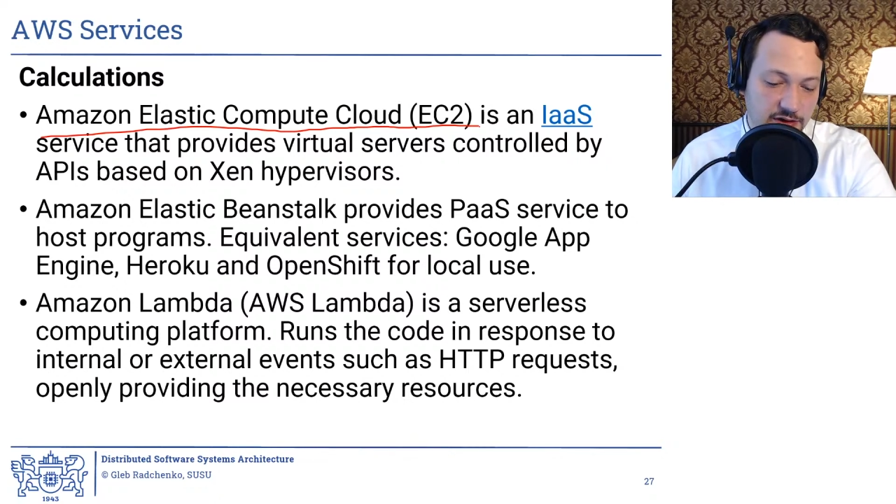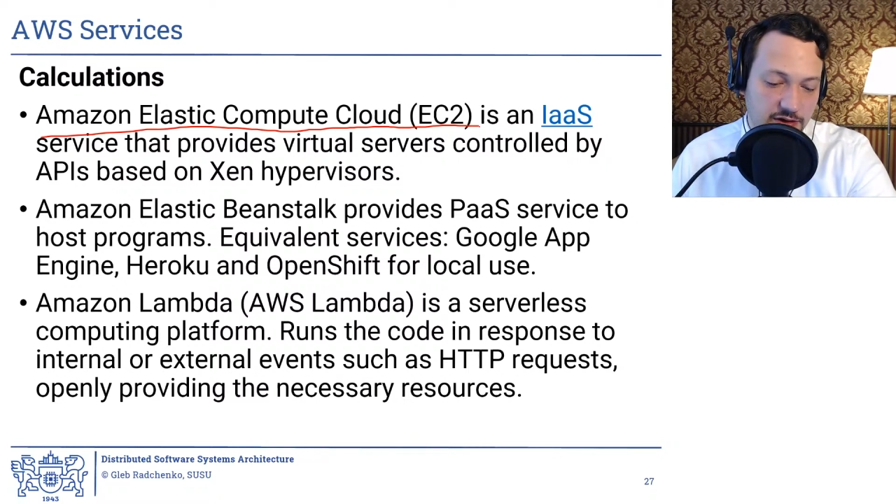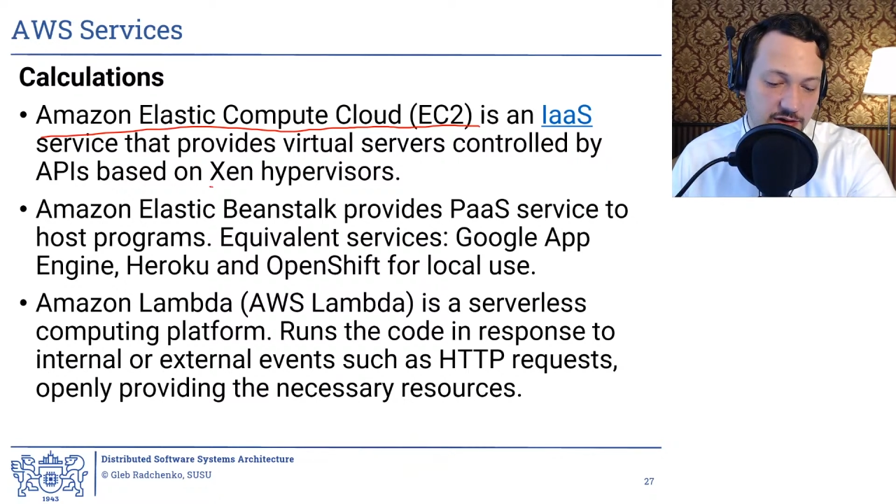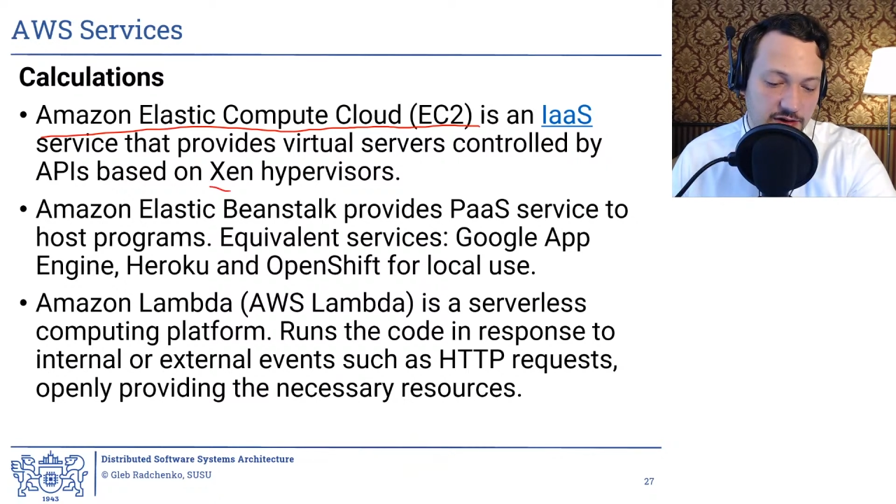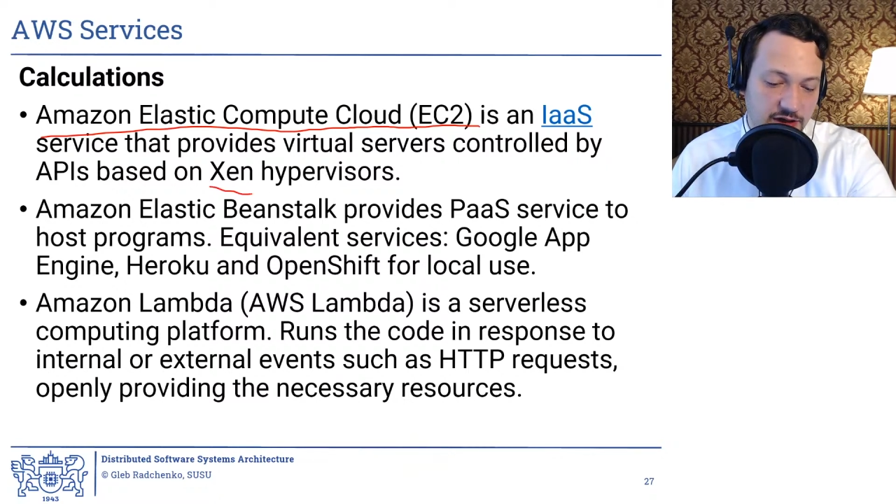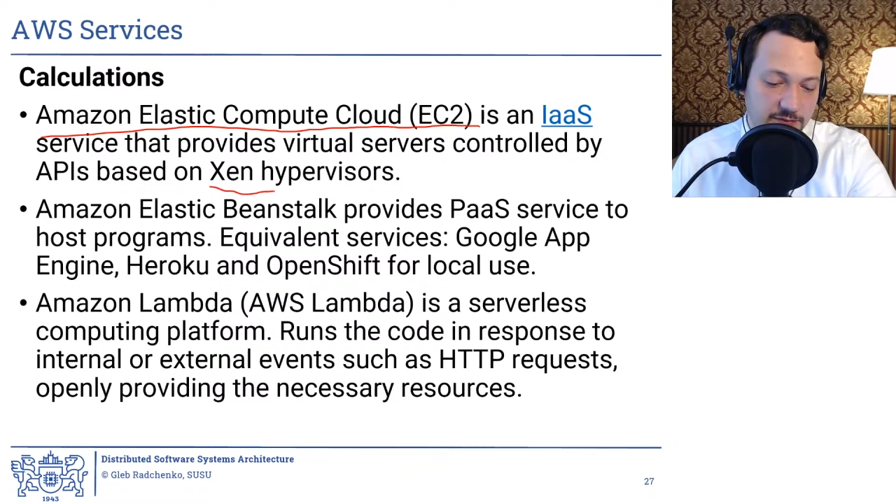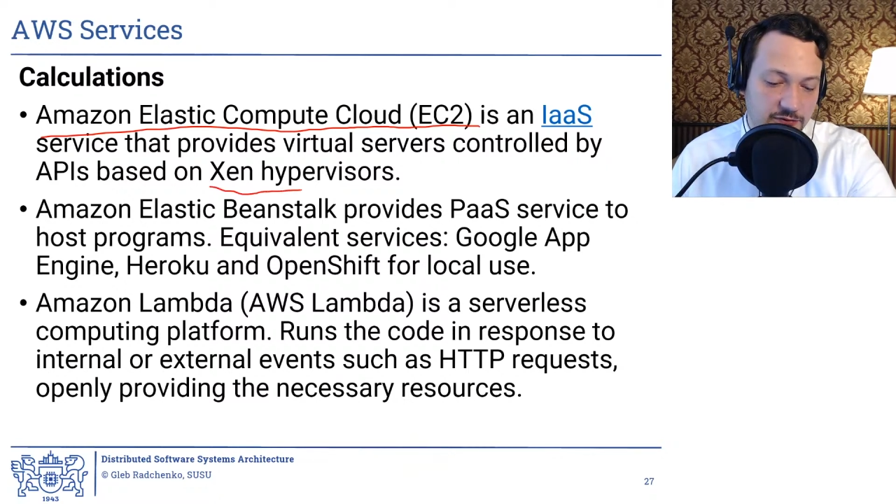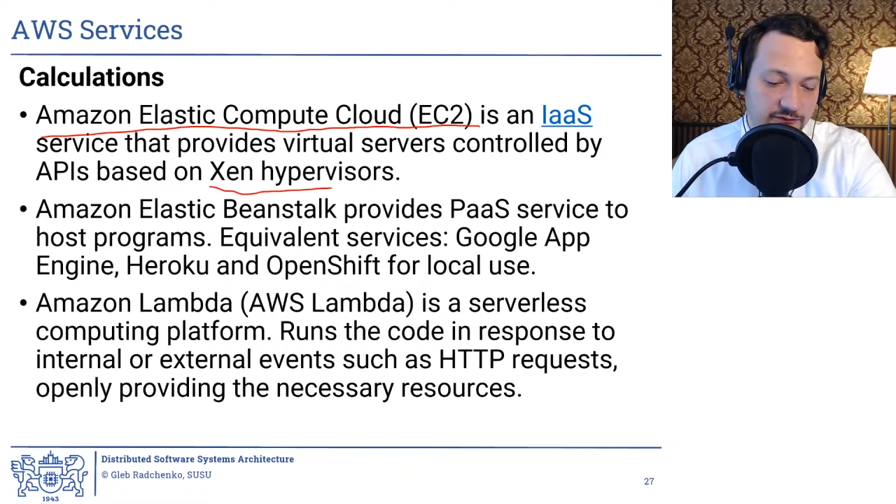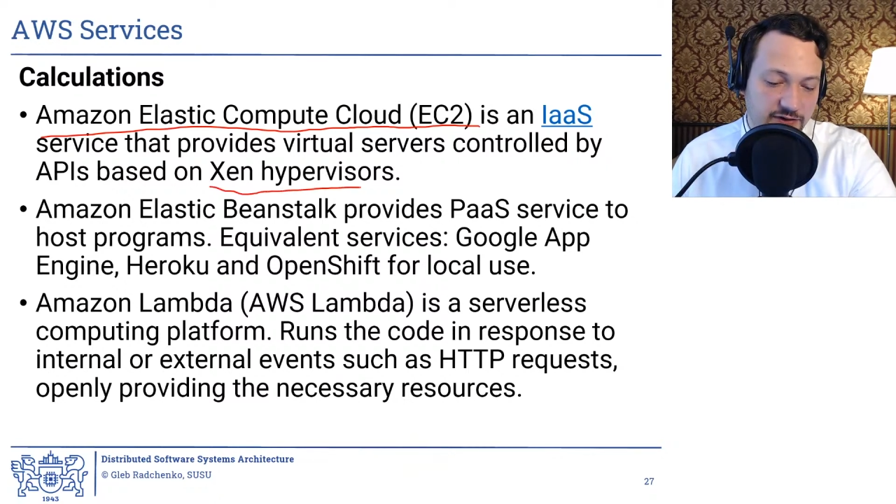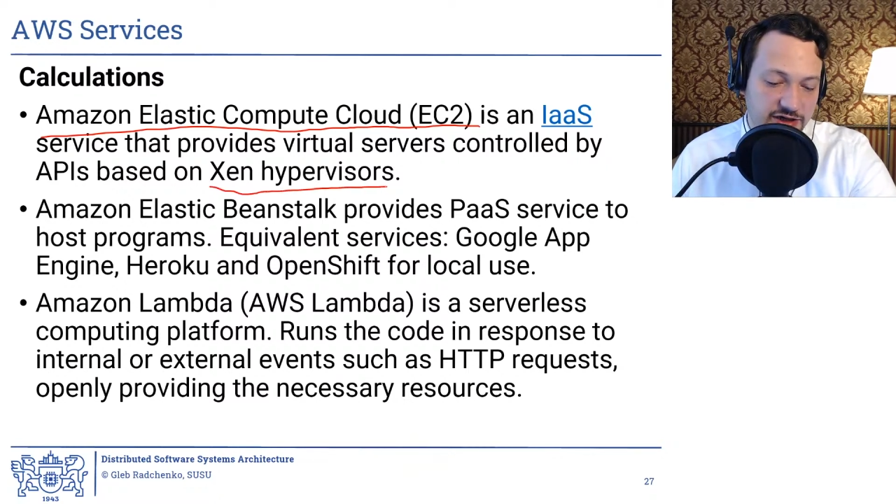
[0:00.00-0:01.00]

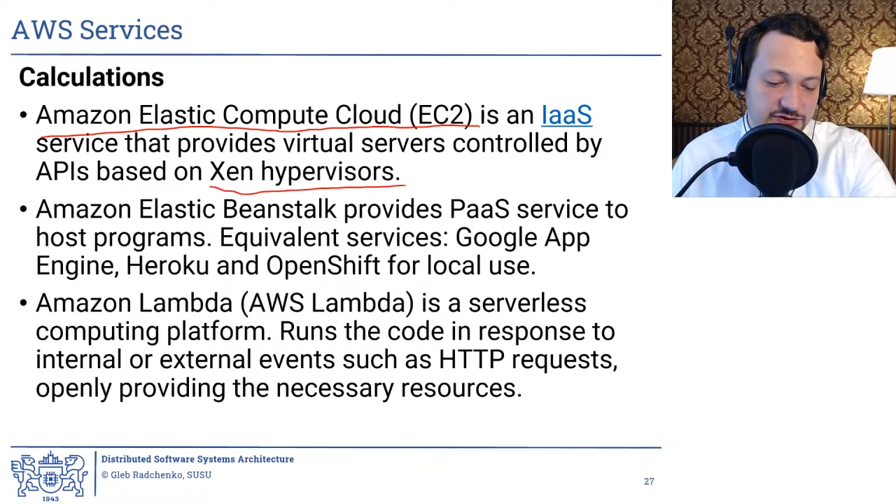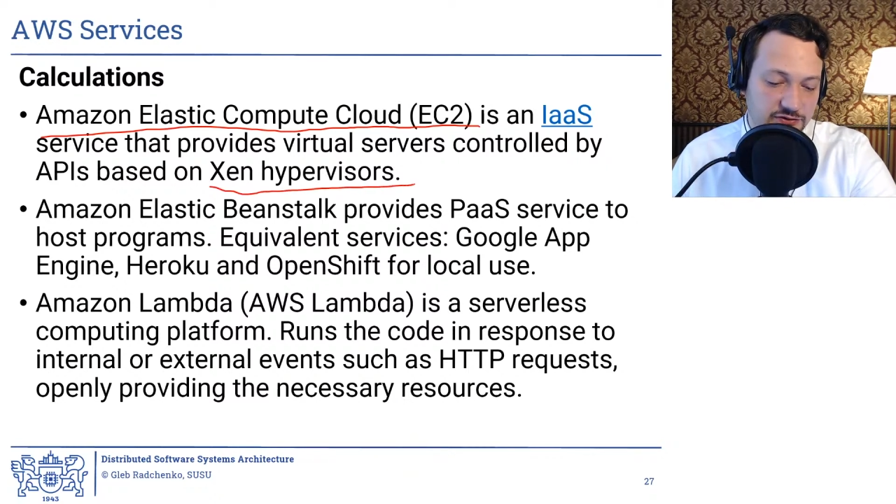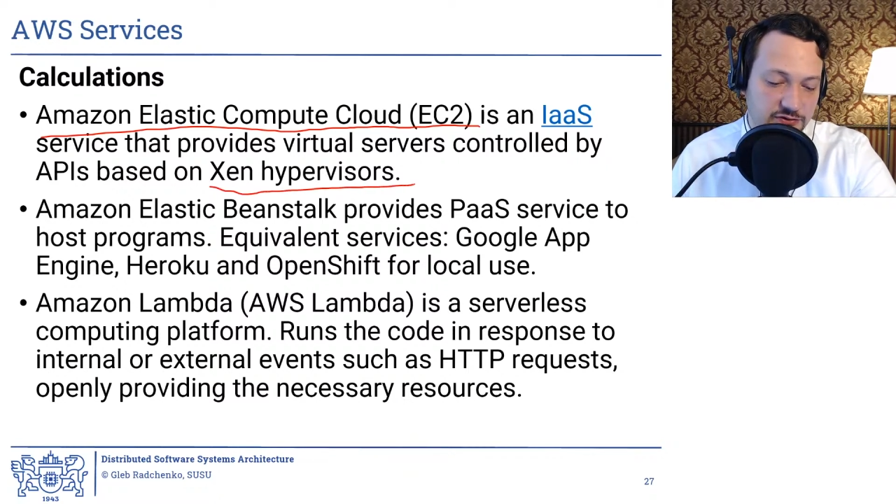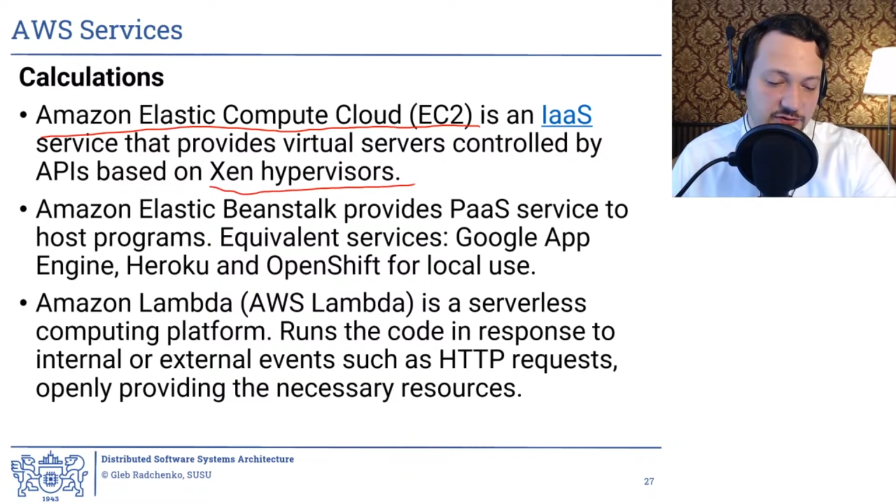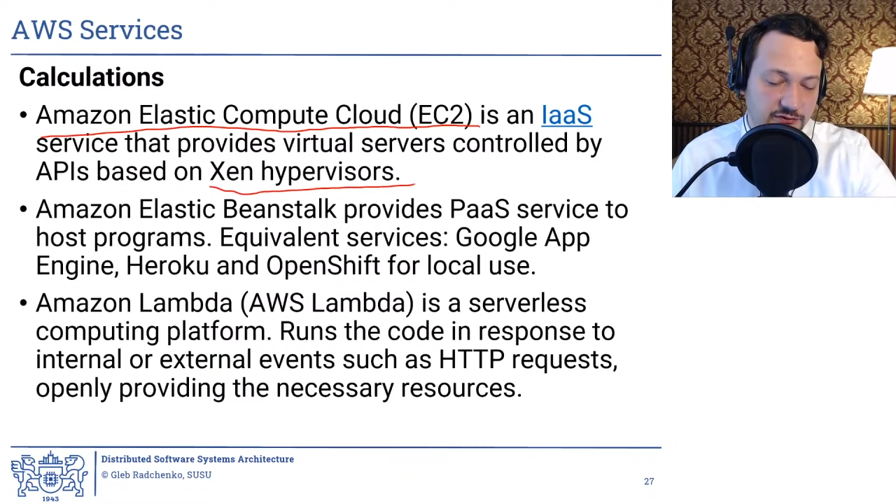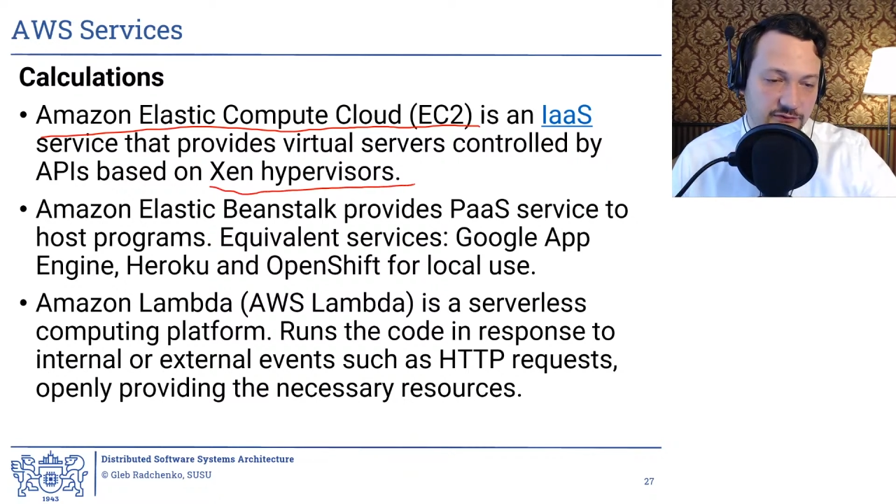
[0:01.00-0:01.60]
hypervisor